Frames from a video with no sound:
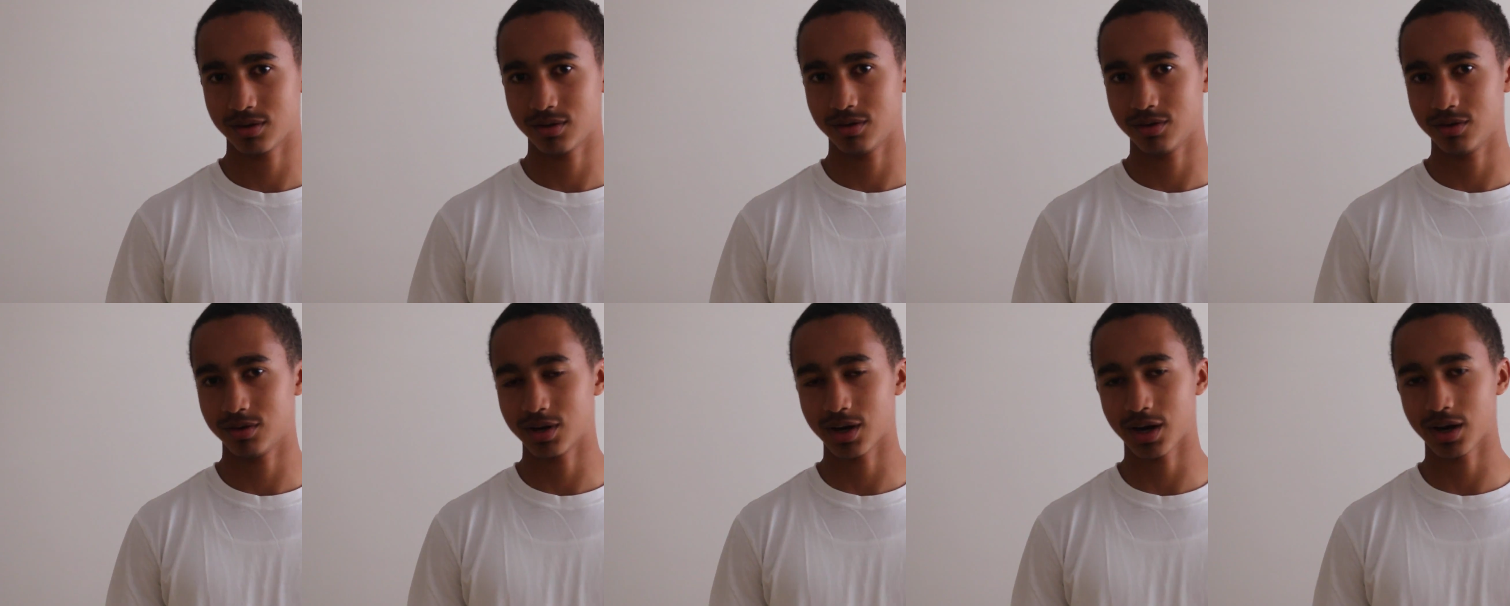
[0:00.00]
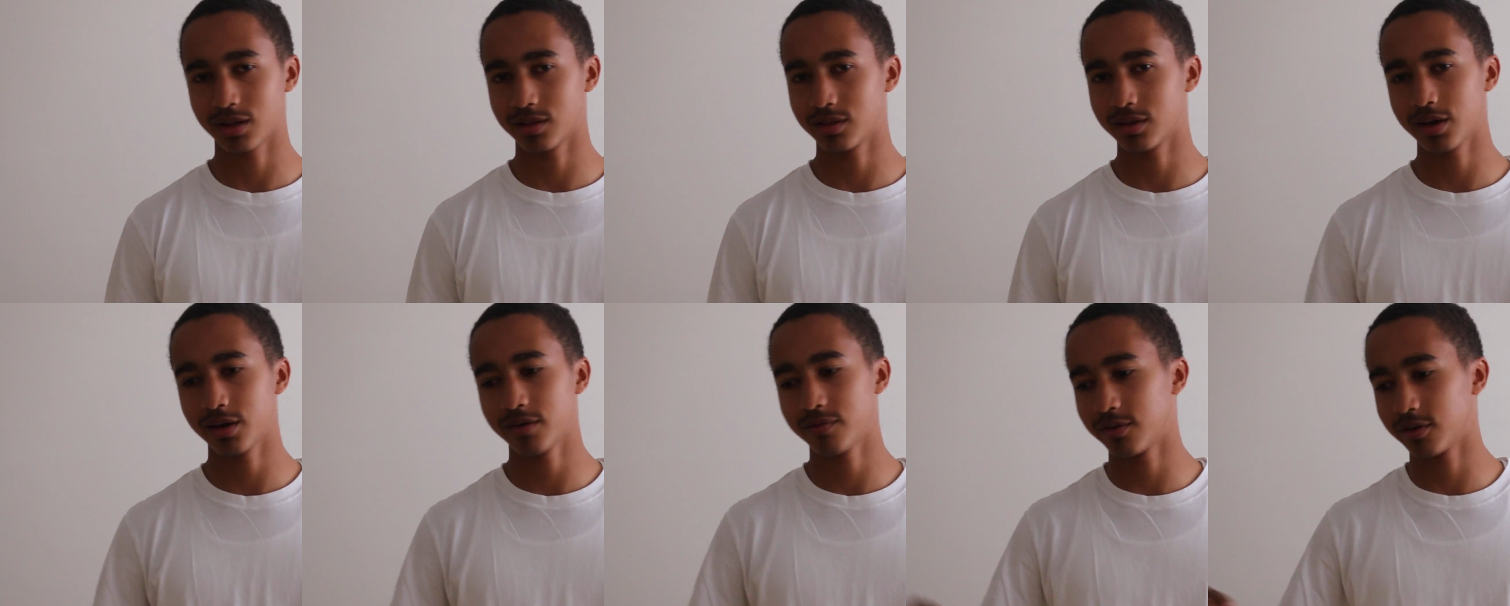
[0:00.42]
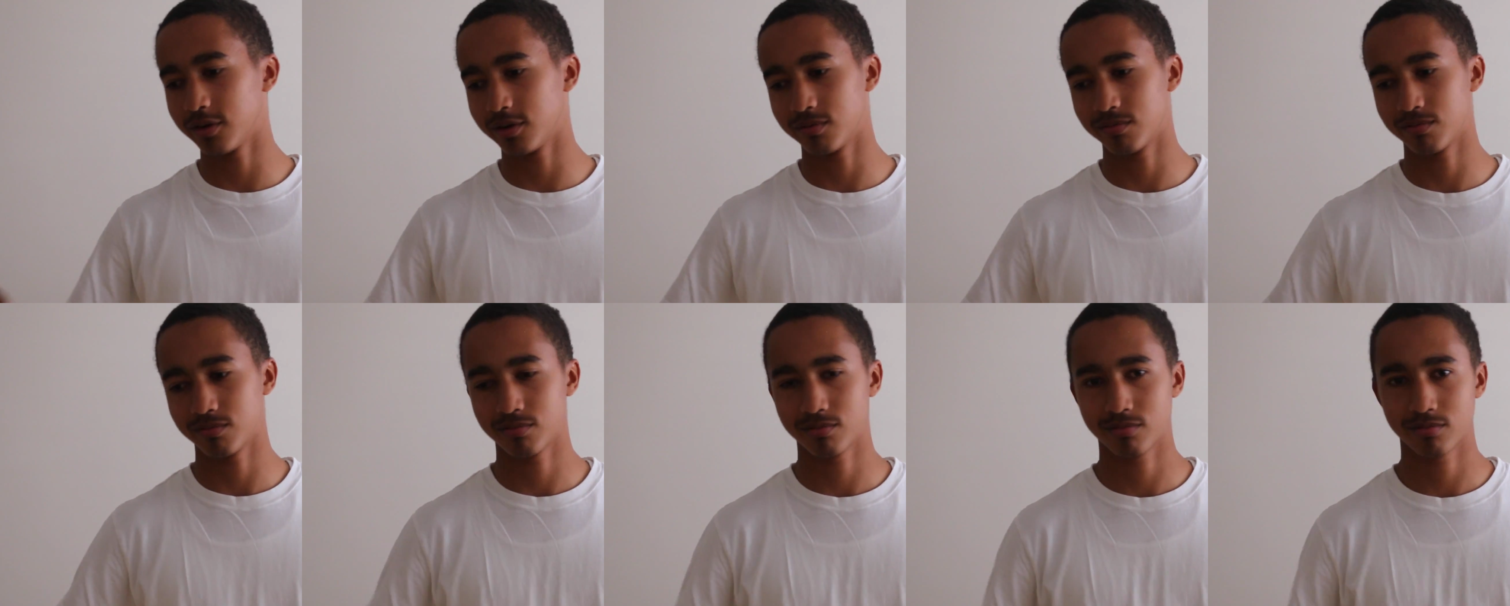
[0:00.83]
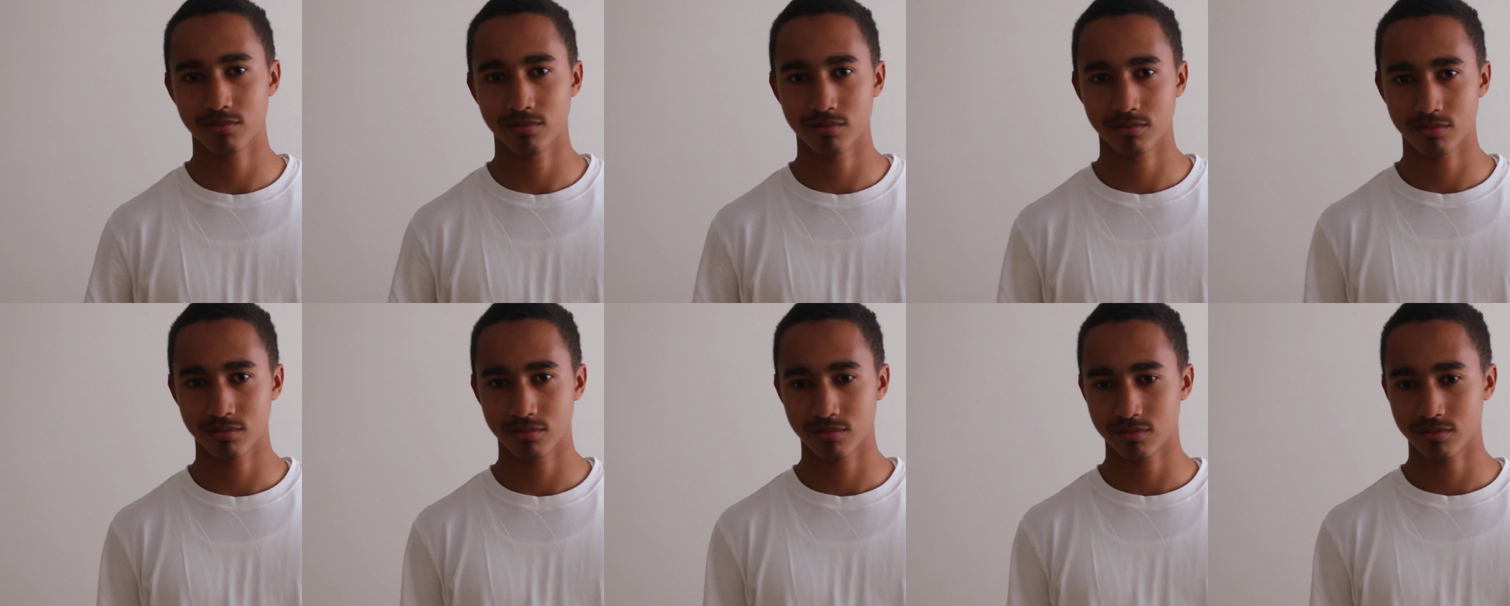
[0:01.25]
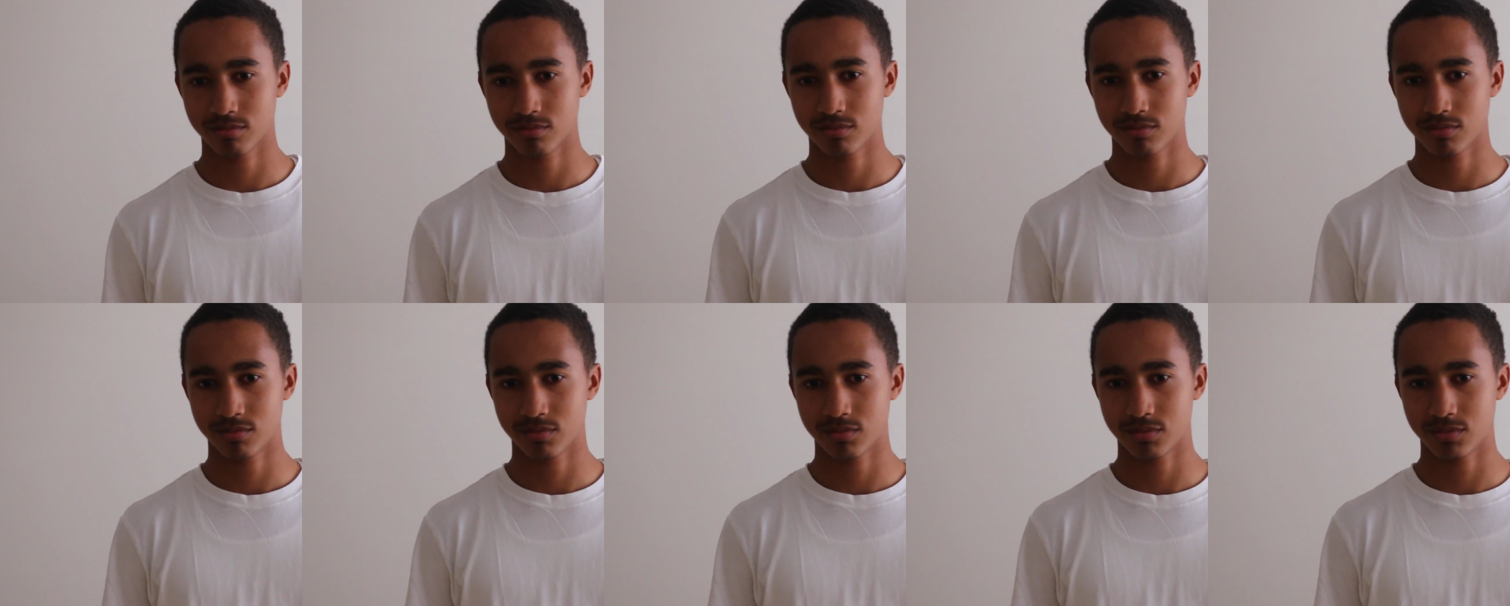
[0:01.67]
You gotta live it.
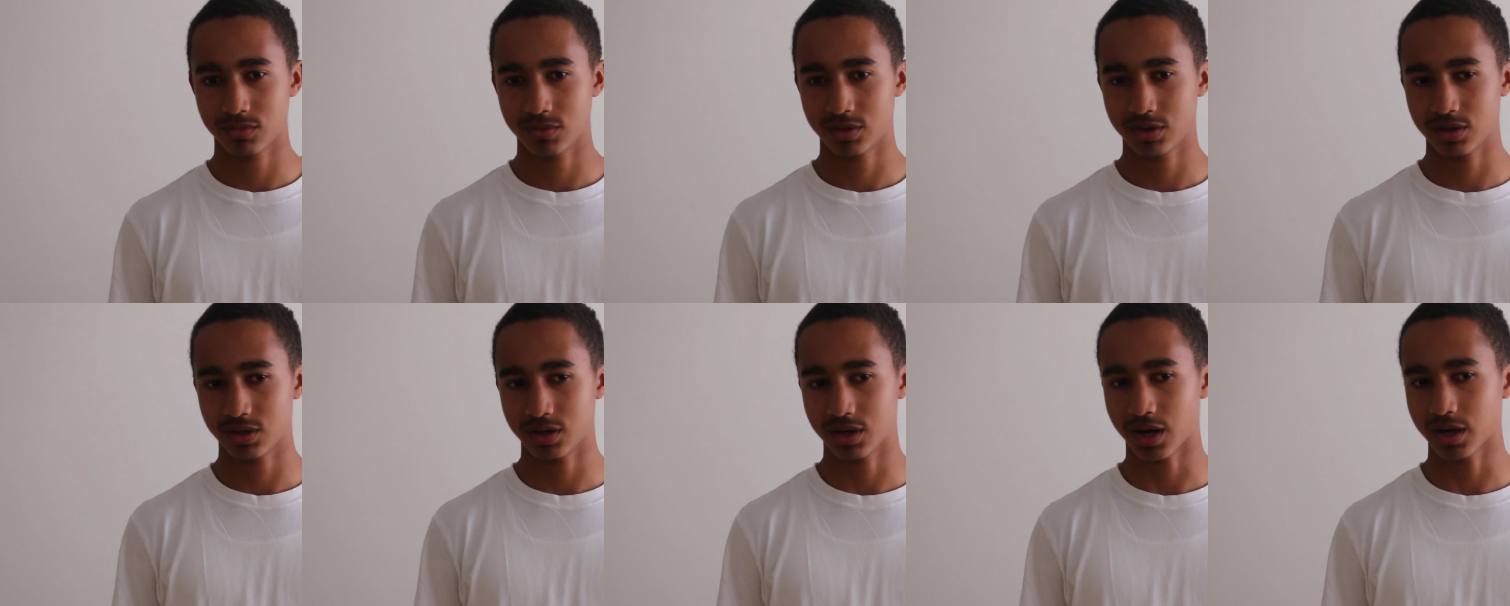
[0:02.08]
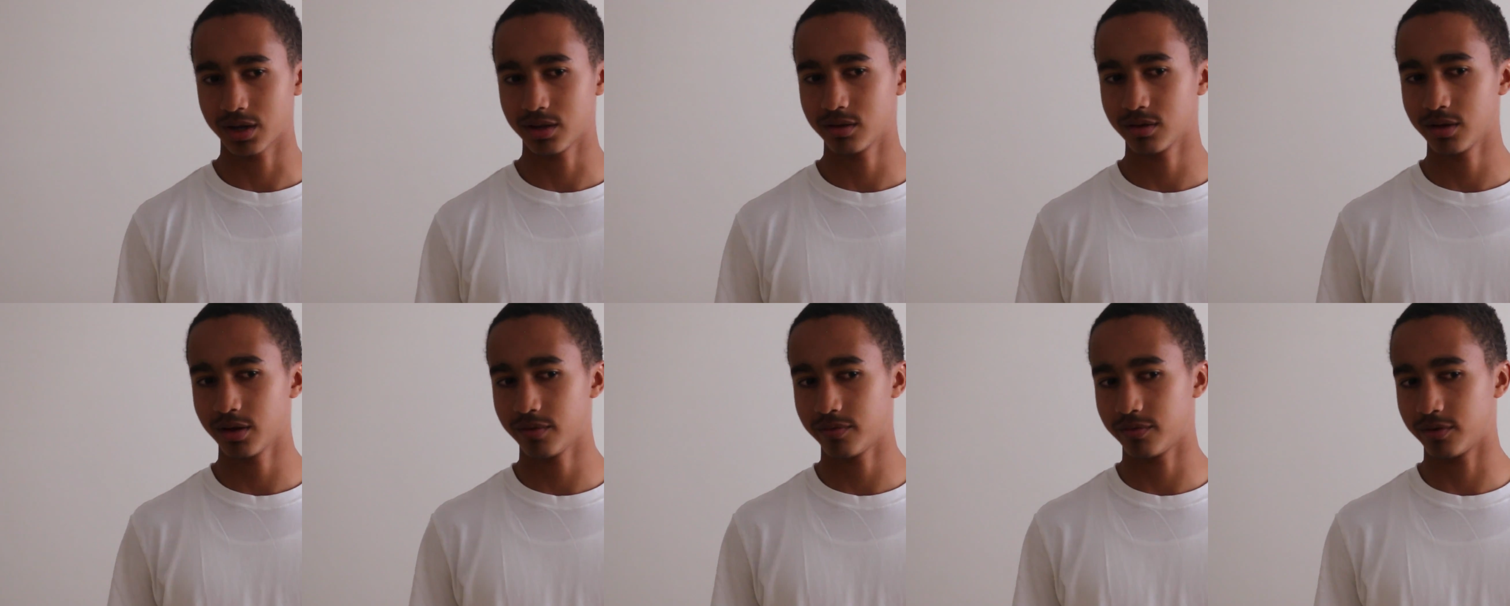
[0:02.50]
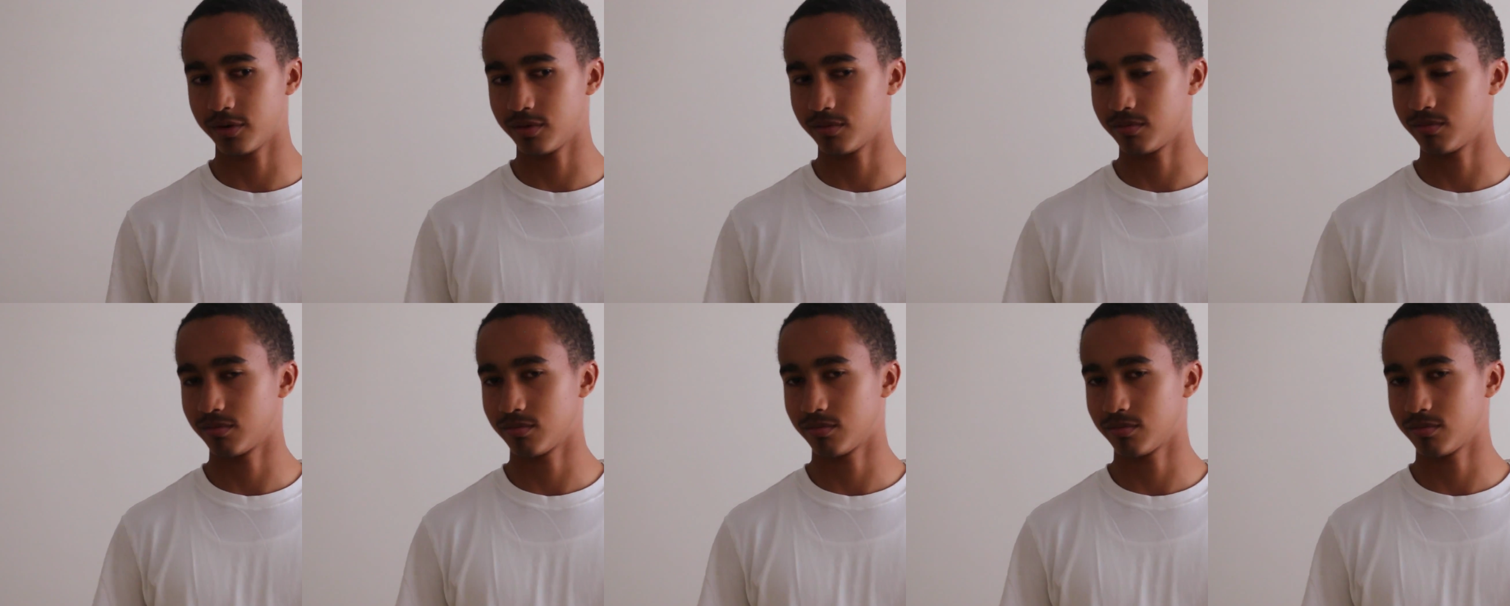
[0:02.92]
Gotta live it.